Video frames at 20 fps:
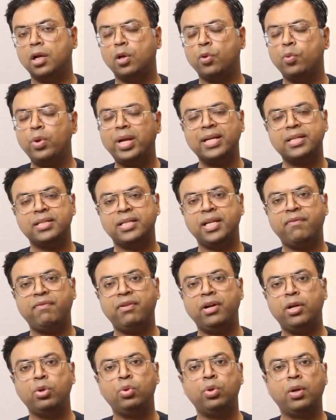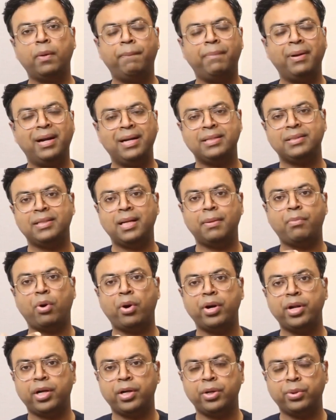We can safely do a breast and
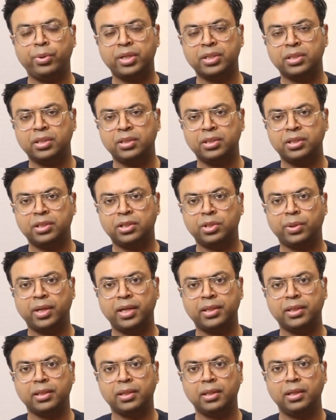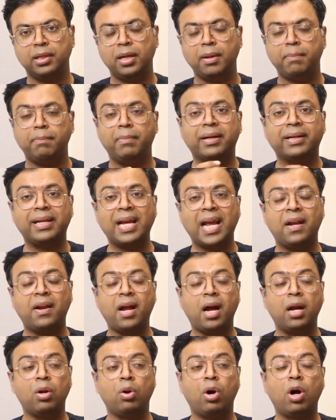body contouring surgeries together. But
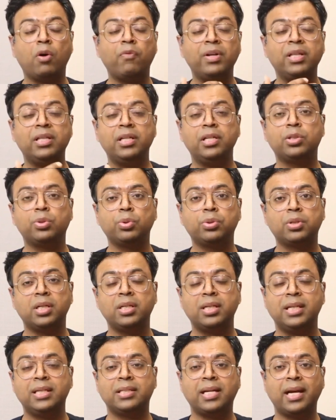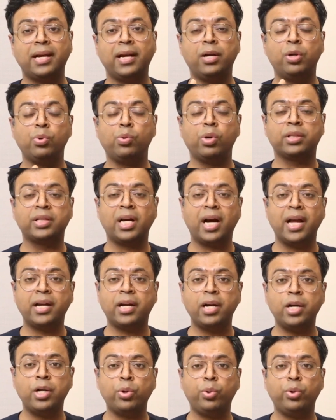along with these two surgeries, can I do a thigh
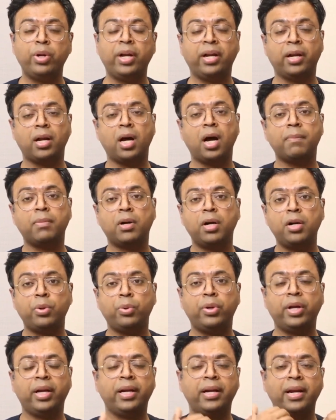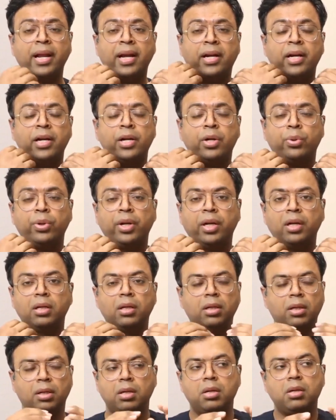contouring, an arm contouring, and neck contouring?
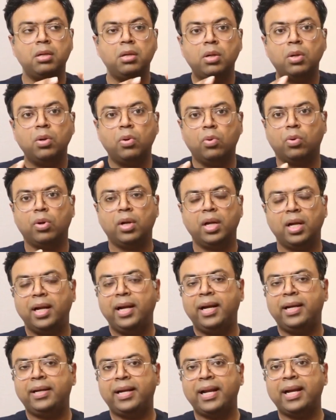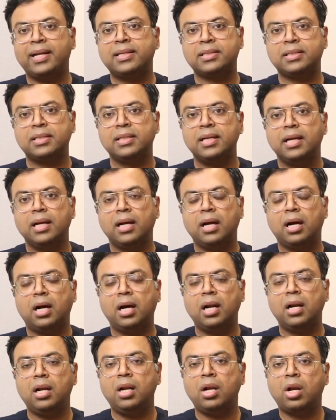No, it takes
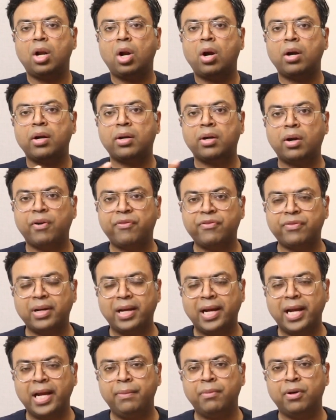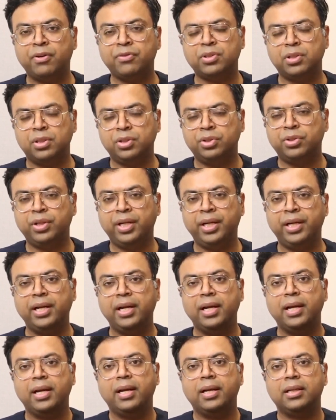a lot of time of surgery.
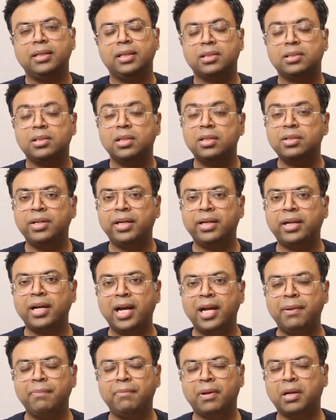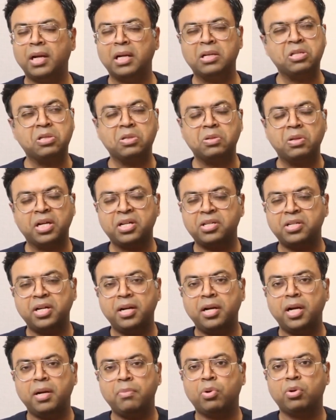The surgery time gets
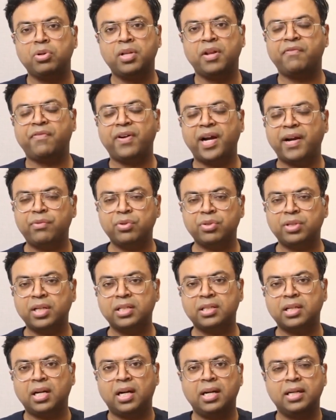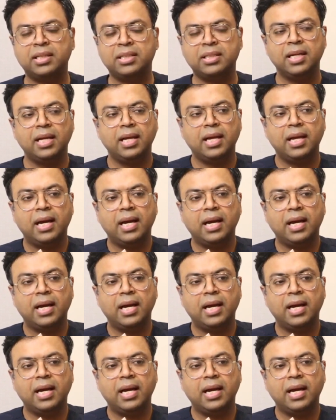extended more than 5 to 6 hours.